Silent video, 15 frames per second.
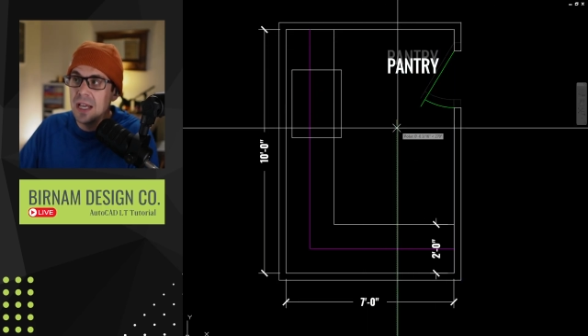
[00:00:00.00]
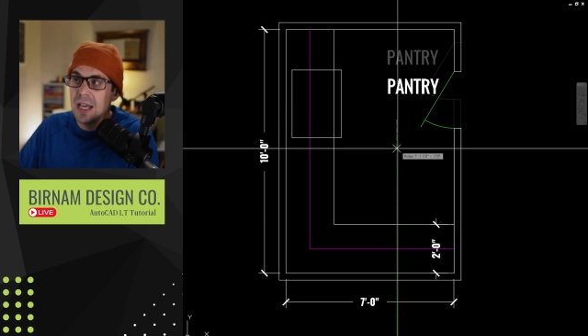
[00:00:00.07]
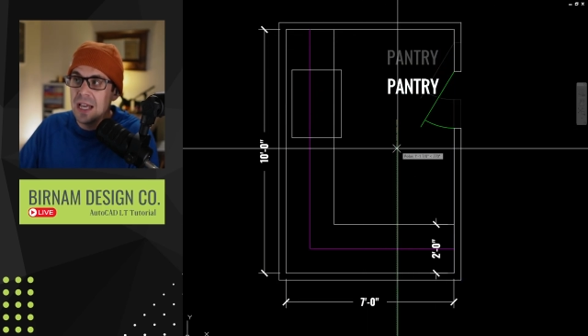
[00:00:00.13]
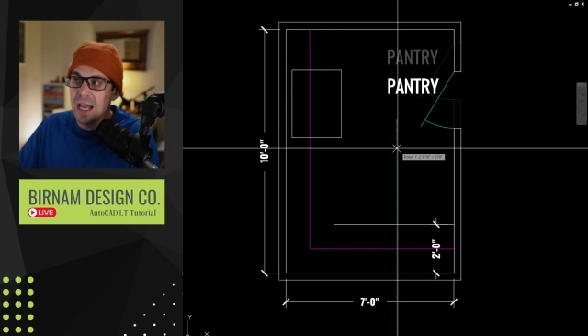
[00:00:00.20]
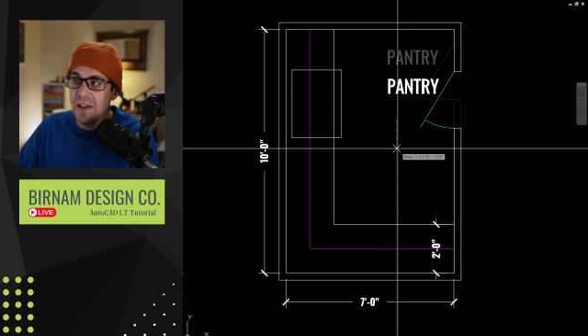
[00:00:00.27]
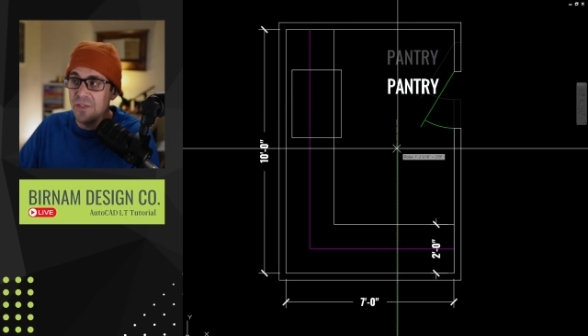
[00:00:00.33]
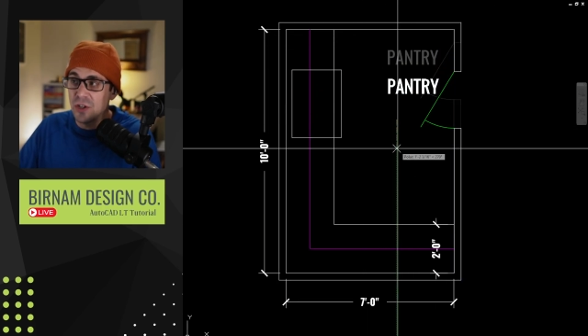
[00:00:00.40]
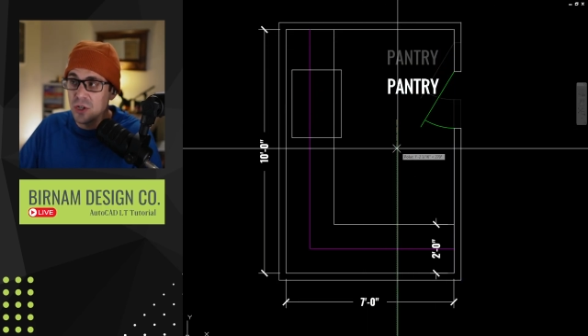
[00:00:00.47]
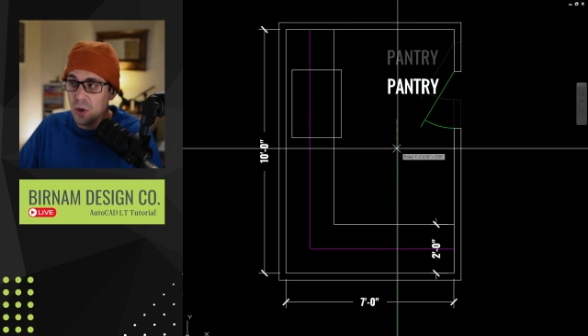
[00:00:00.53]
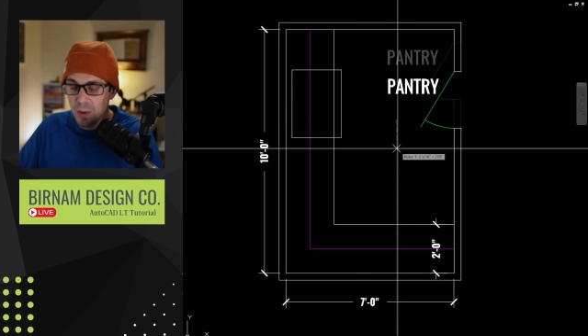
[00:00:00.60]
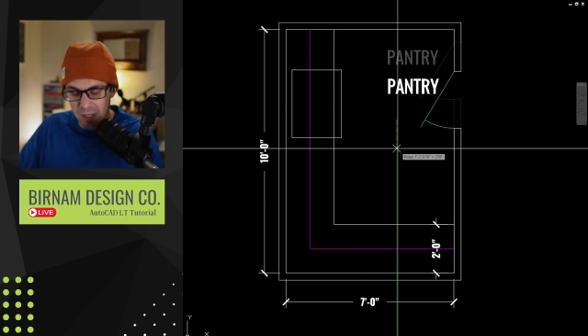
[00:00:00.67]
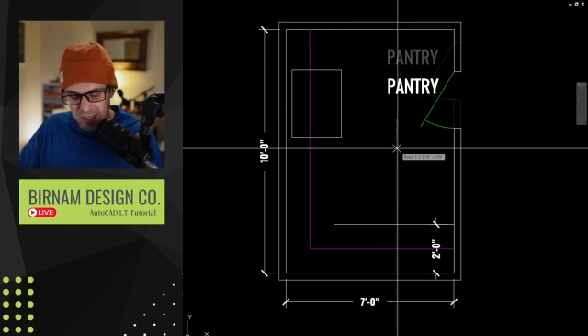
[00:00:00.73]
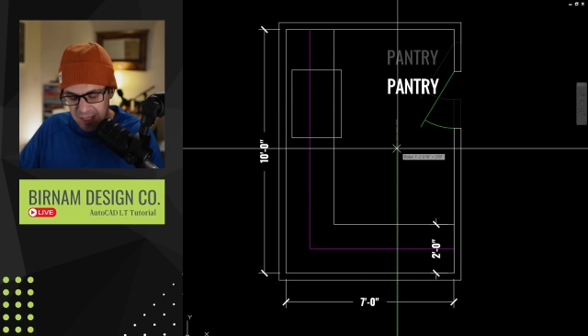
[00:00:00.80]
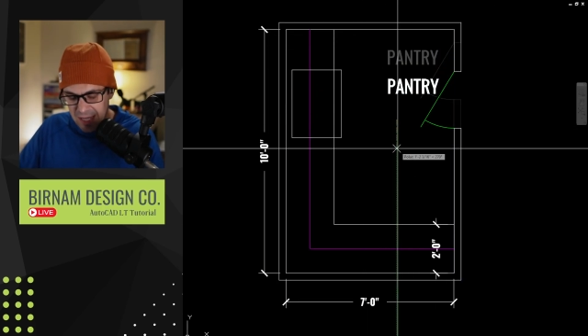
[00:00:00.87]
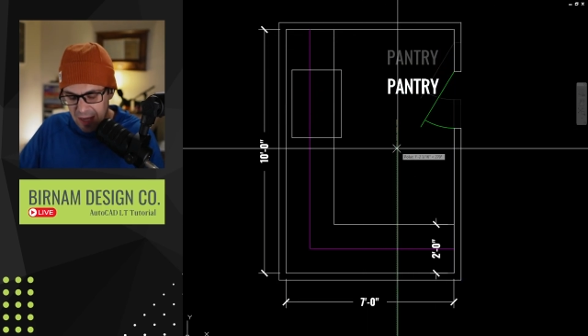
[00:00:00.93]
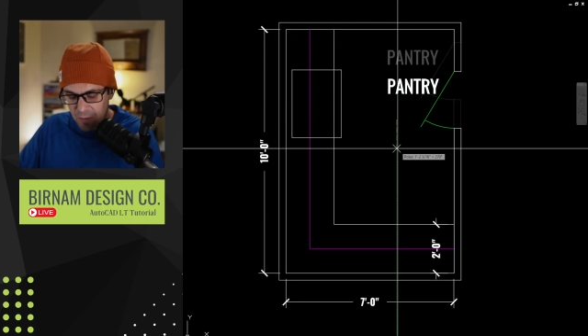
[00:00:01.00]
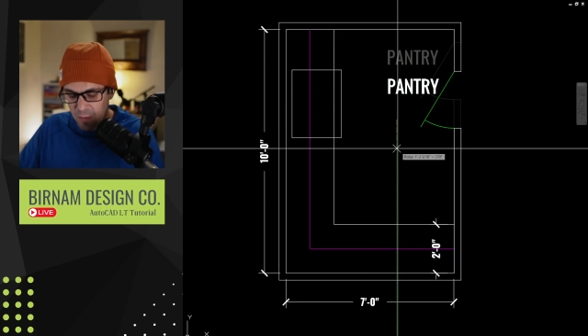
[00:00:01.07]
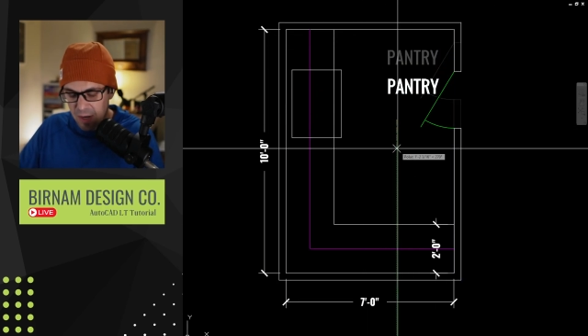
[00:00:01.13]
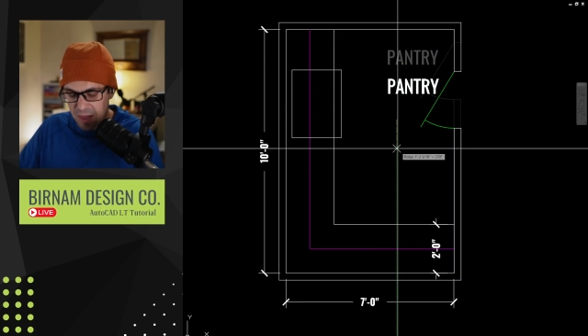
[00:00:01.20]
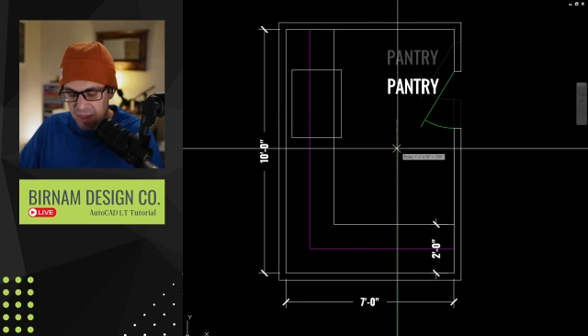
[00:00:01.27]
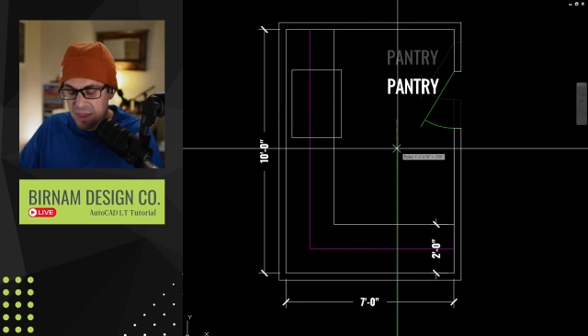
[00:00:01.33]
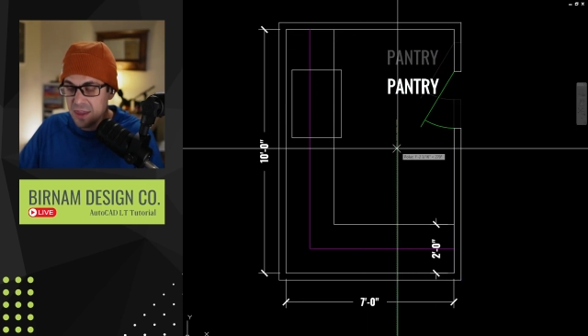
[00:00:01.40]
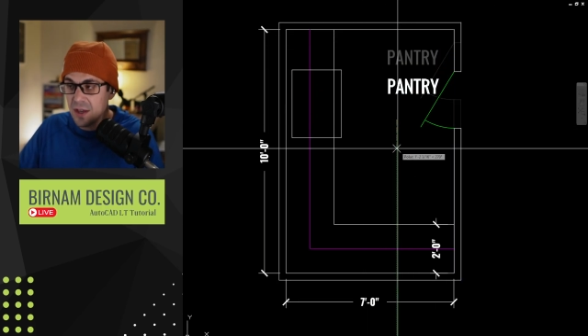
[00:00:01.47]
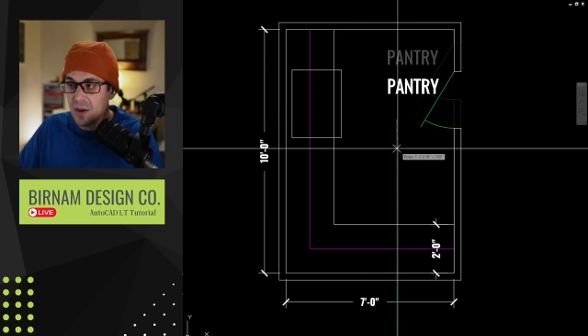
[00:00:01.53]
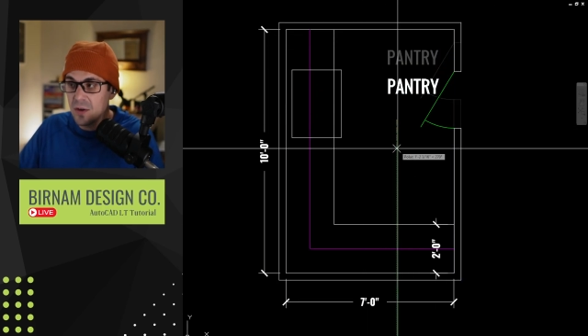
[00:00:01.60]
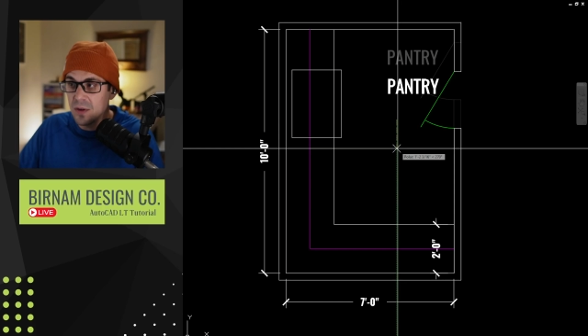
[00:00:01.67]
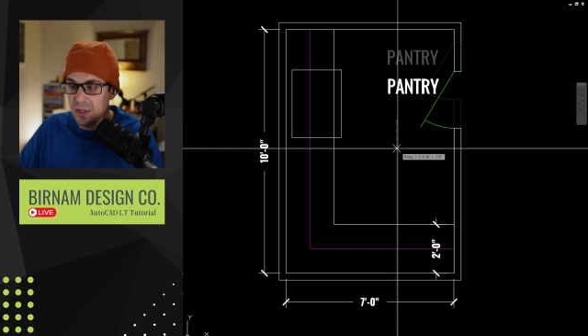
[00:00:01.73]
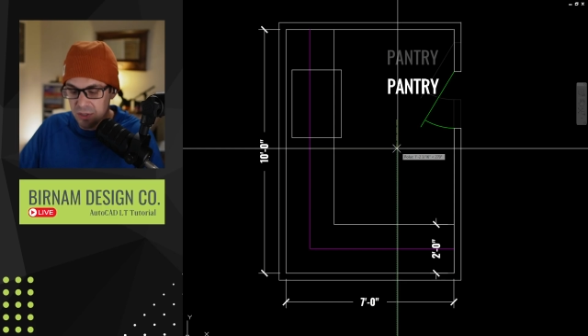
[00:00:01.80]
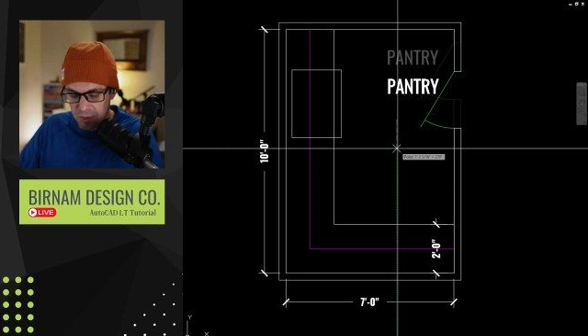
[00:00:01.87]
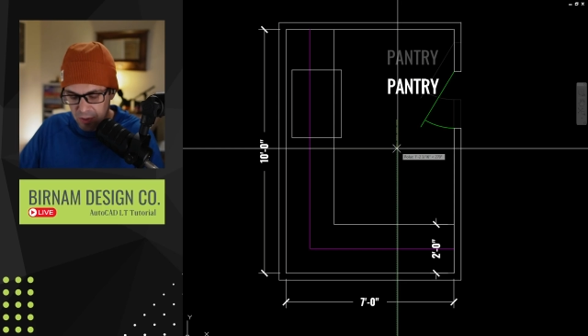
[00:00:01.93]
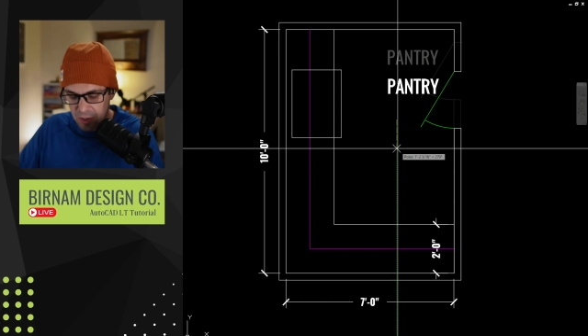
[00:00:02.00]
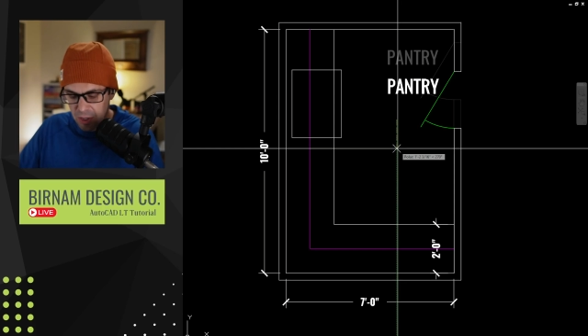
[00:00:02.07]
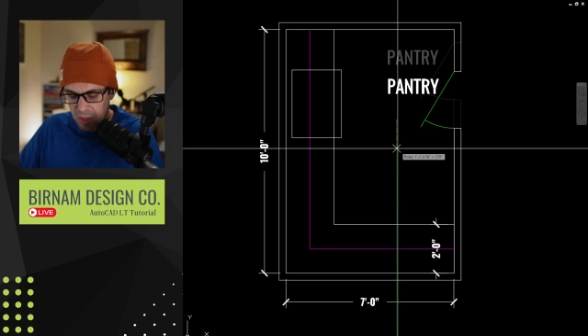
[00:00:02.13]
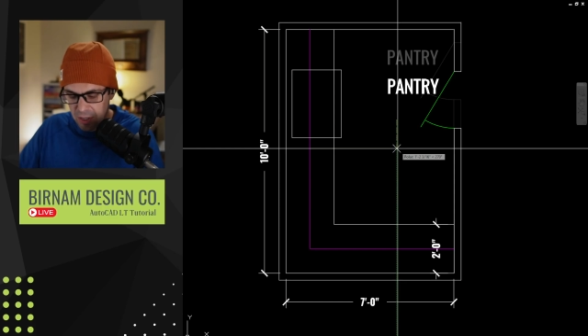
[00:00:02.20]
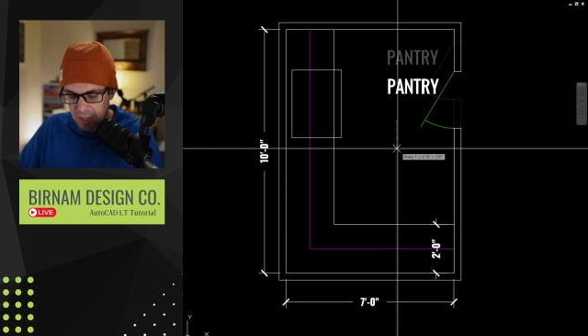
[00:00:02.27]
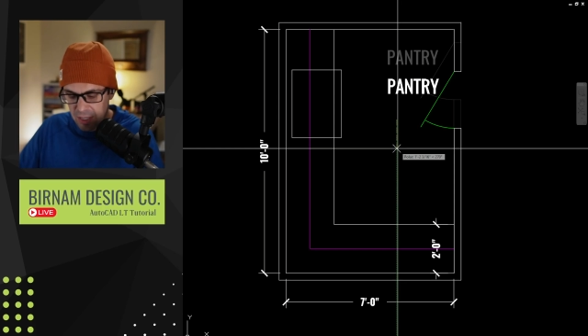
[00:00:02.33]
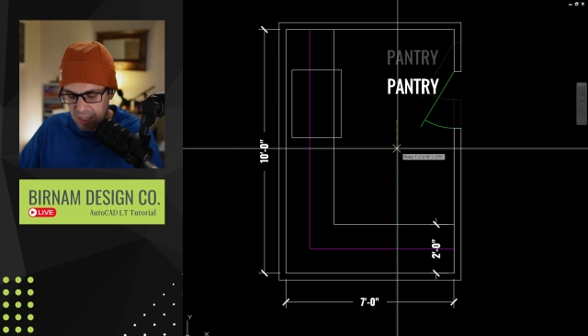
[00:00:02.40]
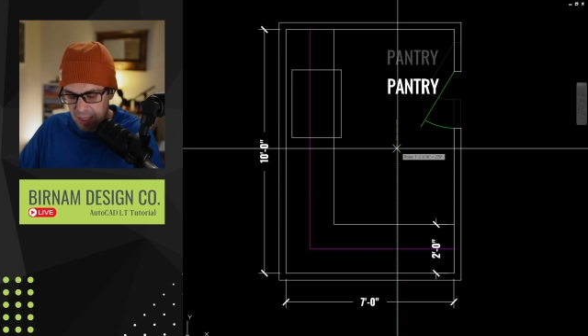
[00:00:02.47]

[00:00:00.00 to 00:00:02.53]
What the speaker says: If you're going to that width though, you could